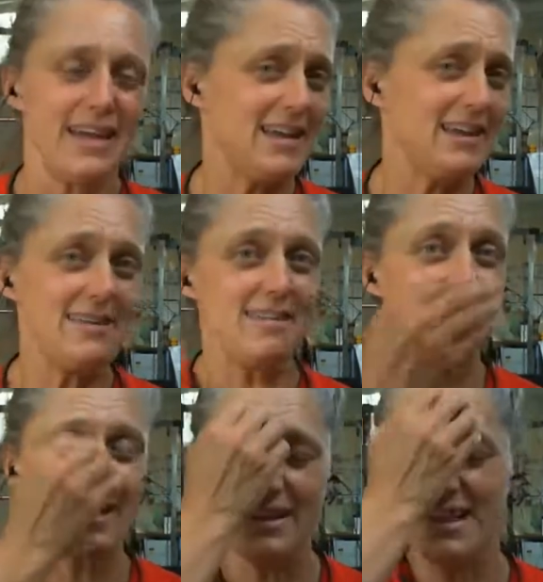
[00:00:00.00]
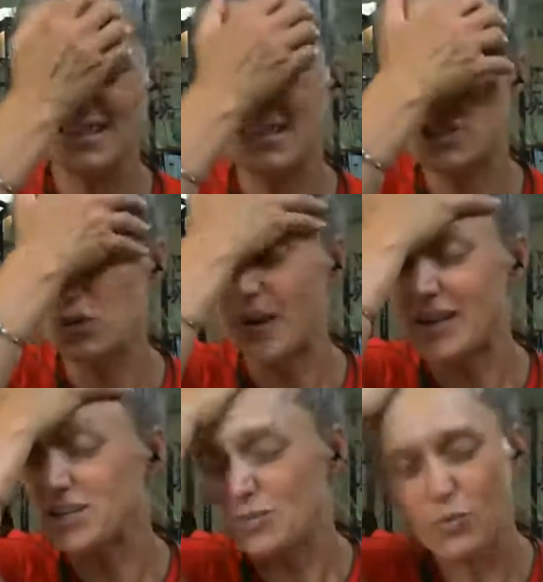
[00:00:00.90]
in that
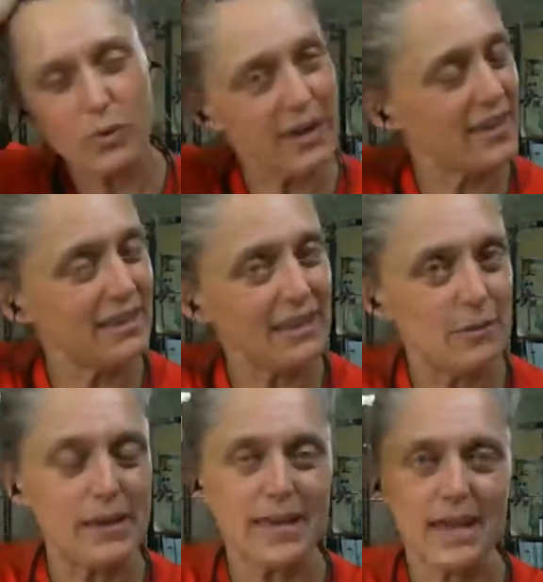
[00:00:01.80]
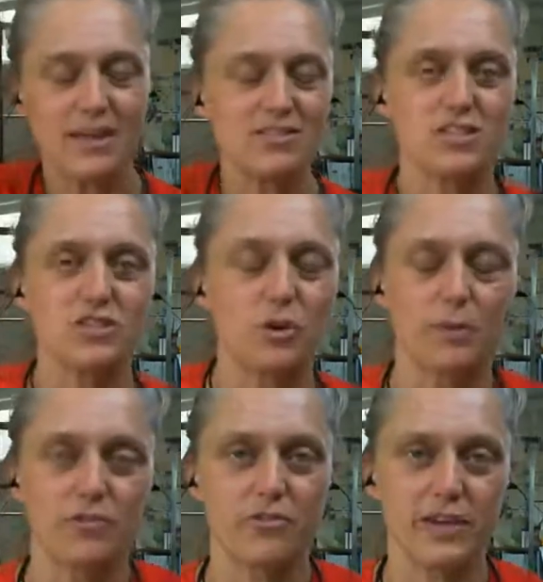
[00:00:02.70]
situation where they're leaping out to
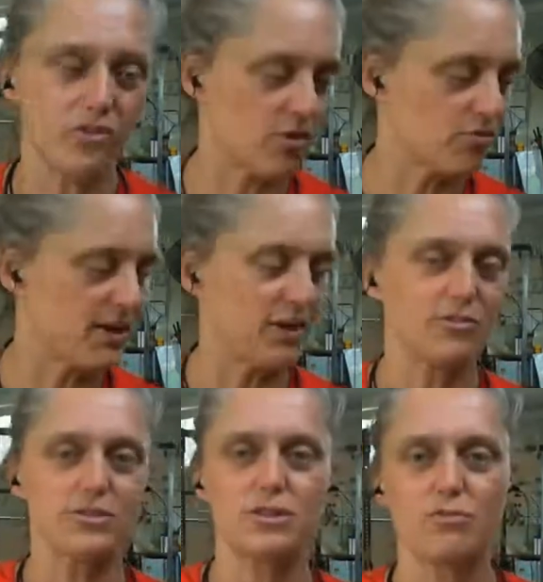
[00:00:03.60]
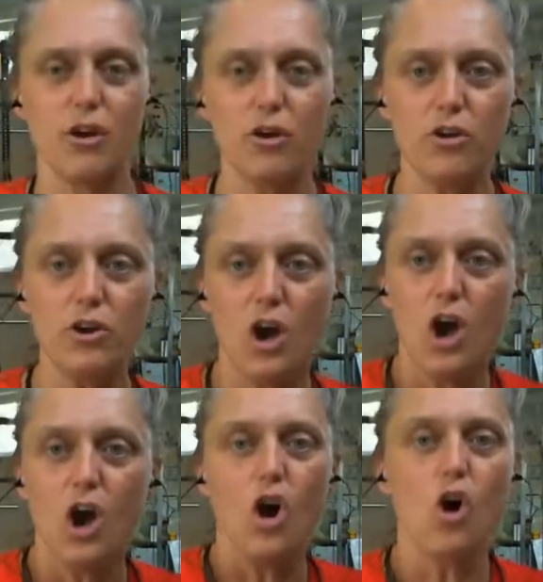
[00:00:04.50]
stop a 3-year-old running onto the road,
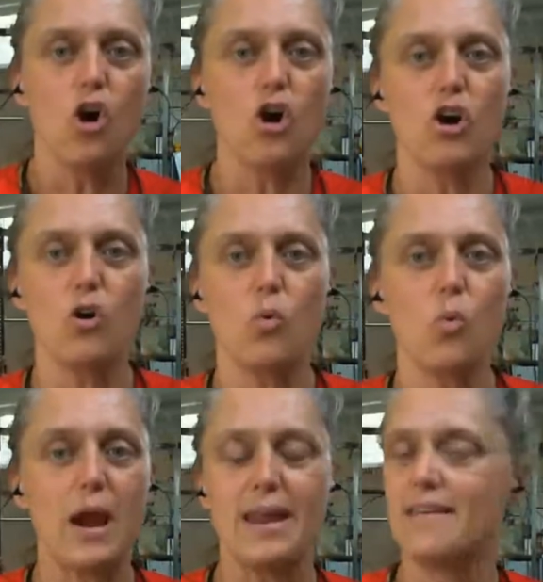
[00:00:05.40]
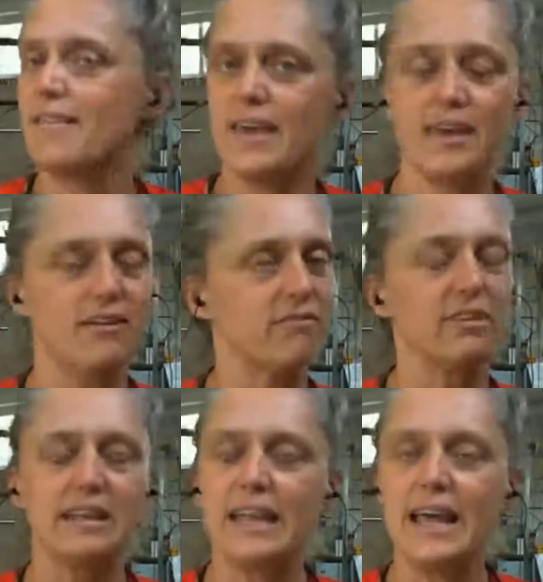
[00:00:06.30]
or when
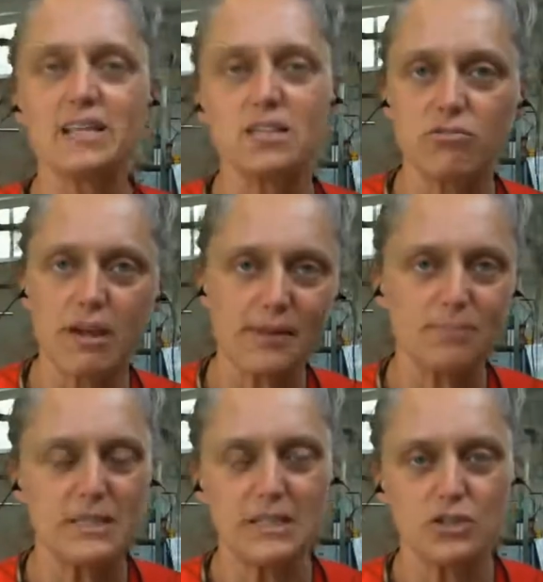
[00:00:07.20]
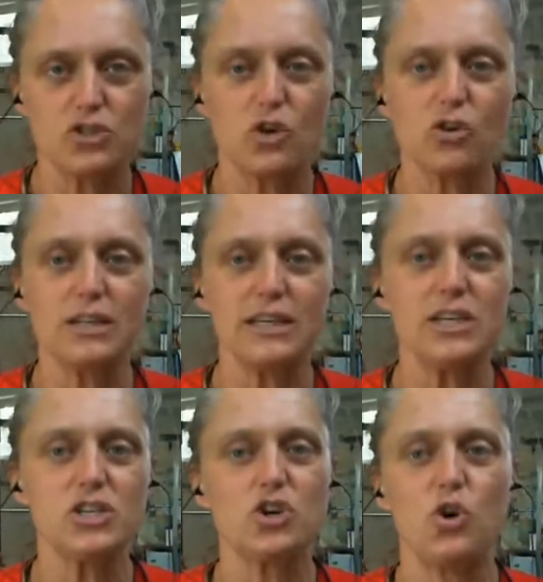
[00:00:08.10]
their legs are wrapped in a dog
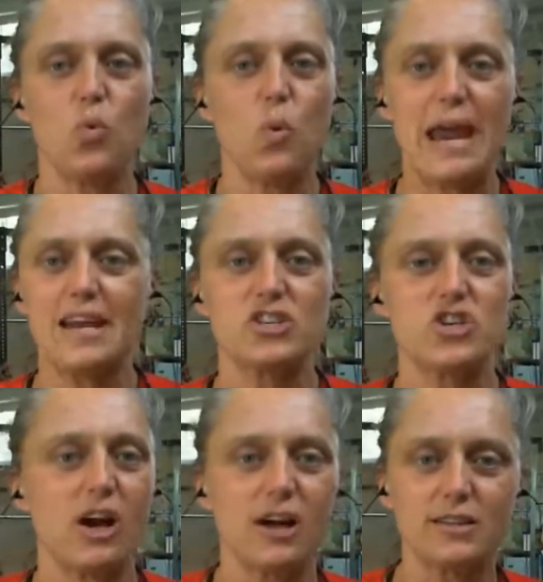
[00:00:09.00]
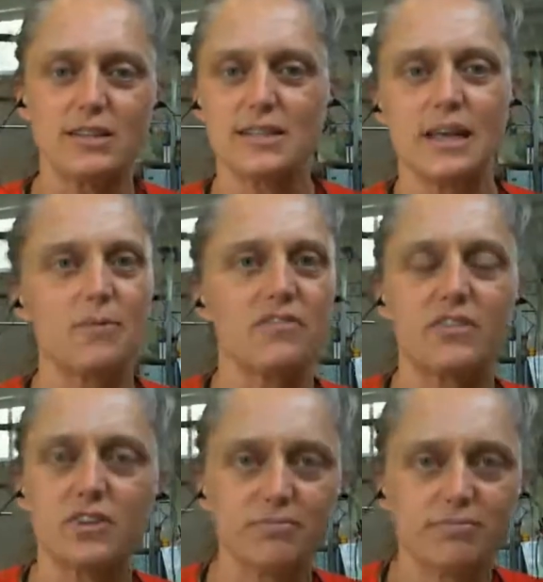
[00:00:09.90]
leash, or when a child has
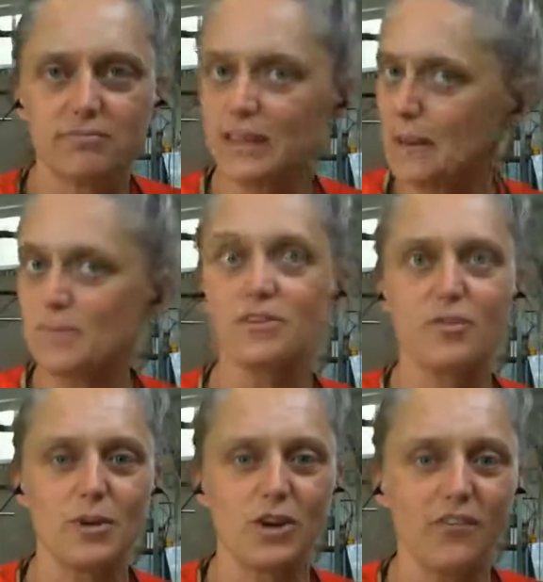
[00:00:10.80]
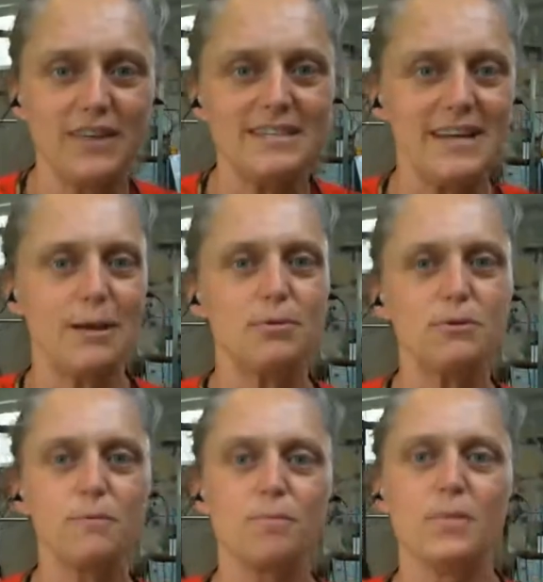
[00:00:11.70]
leapt from a coffee
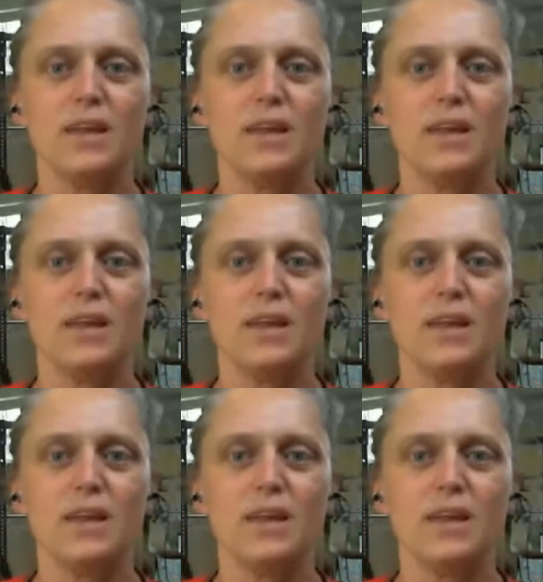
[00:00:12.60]
table?